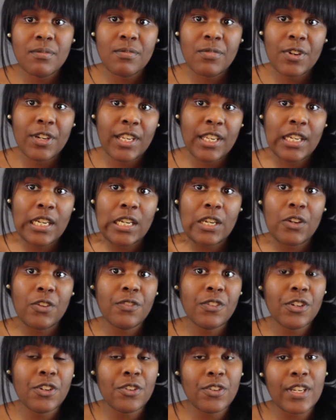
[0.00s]
for getting
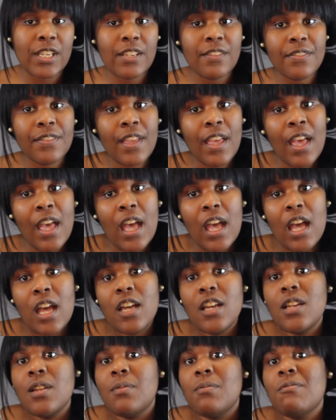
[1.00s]
over grief.
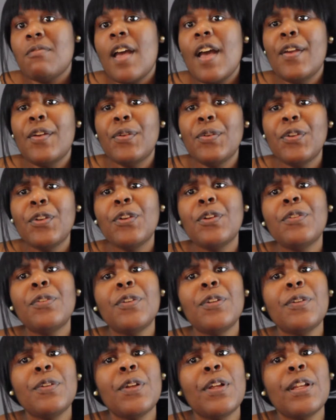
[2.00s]
I don't know if
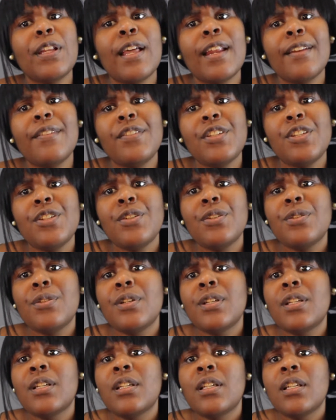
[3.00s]
a lot of
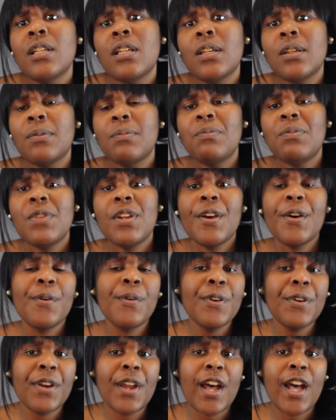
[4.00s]
you know
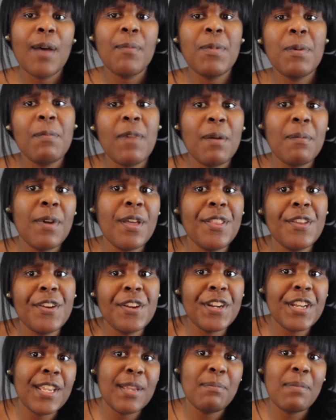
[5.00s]
or not, but my
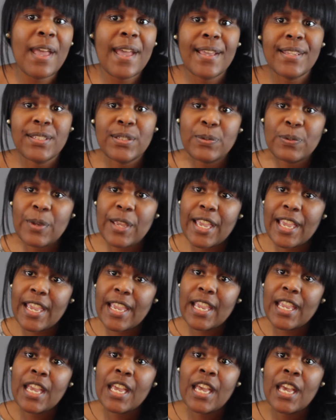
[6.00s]
mother did pass
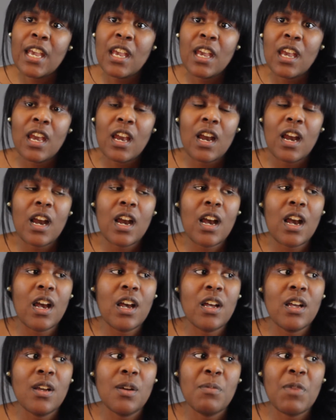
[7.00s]
away
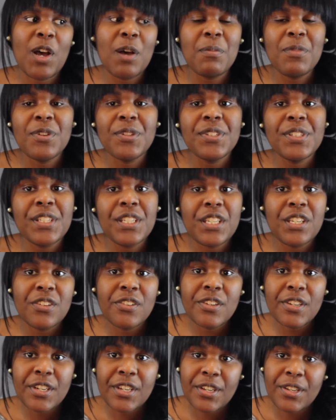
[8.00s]
almost a
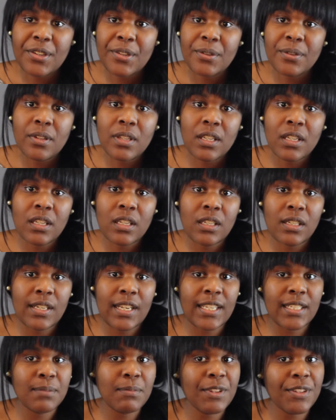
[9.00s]
year ago.
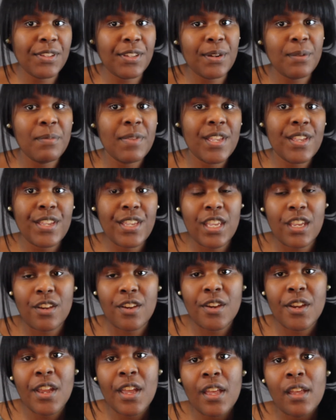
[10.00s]
Next month it'll be a
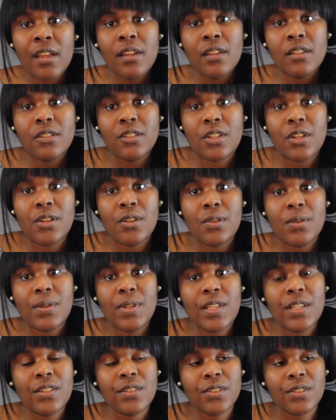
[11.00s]
year. So
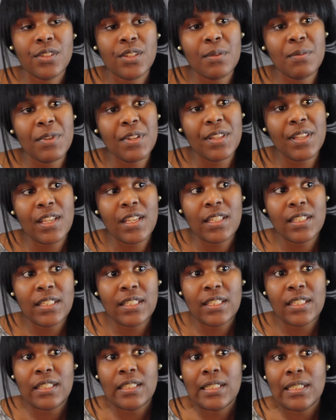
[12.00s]
these are some of the
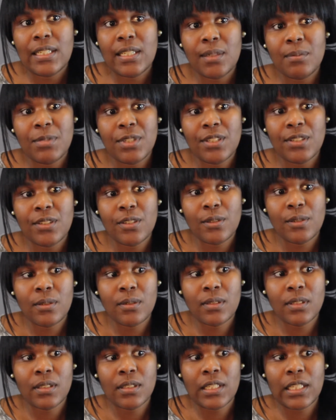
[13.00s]
things and tips and
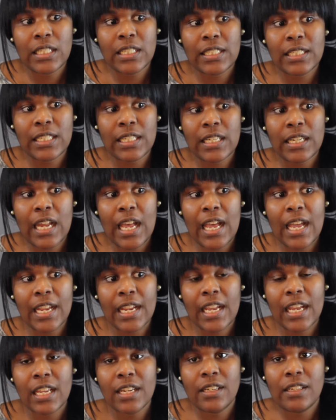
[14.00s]
tools and things that I
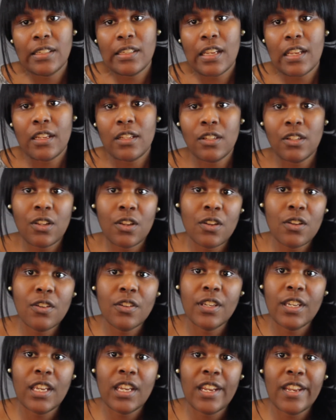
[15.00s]
kind of take
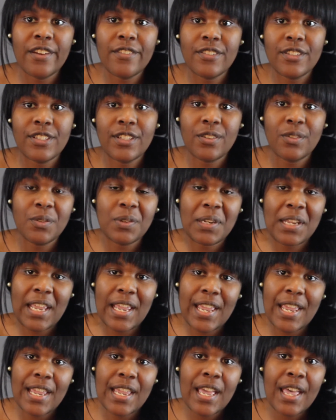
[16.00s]
along every single
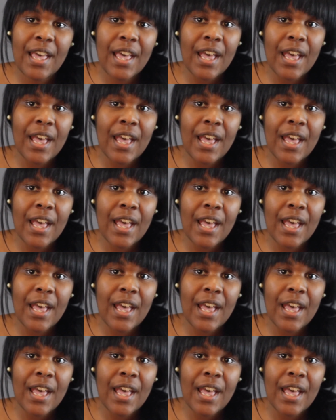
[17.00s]
day.